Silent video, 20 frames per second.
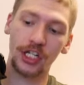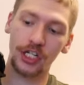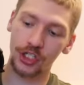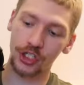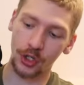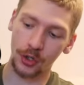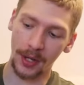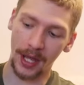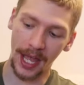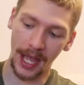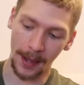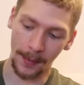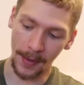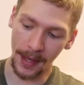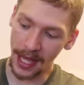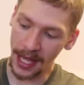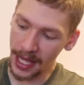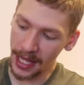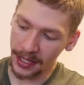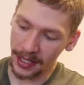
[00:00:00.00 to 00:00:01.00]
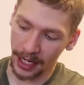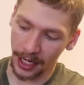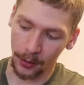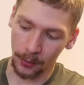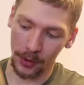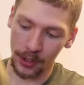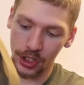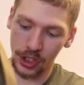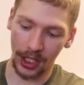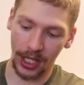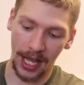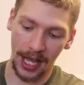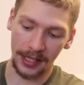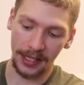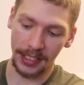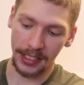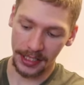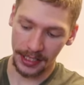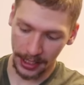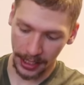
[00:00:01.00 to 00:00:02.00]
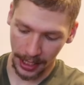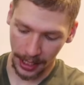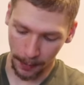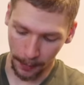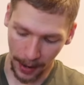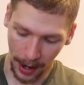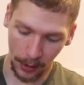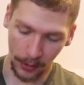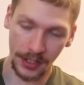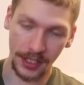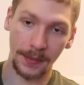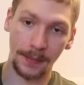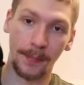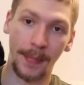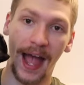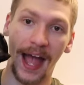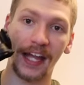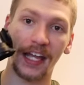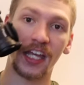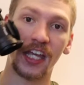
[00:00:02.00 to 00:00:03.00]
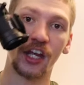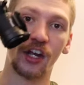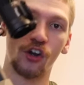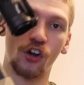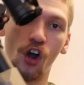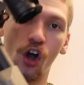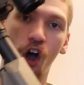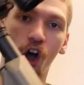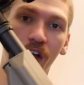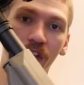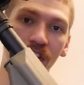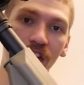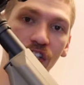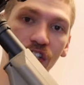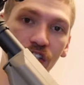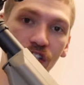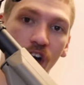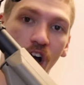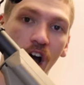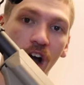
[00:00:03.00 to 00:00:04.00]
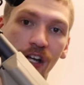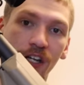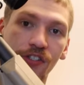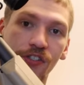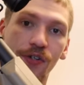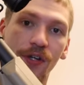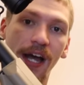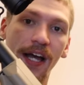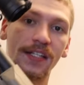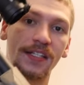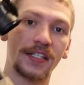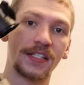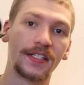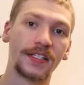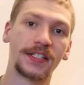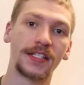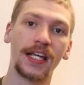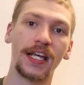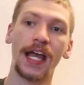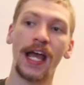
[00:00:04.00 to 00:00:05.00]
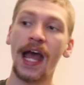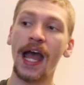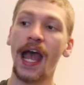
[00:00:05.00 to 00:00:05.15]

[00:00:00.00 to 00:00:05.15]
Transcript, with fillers: issue came that I originally had the sling mounted back here on the stock, as you guys can see.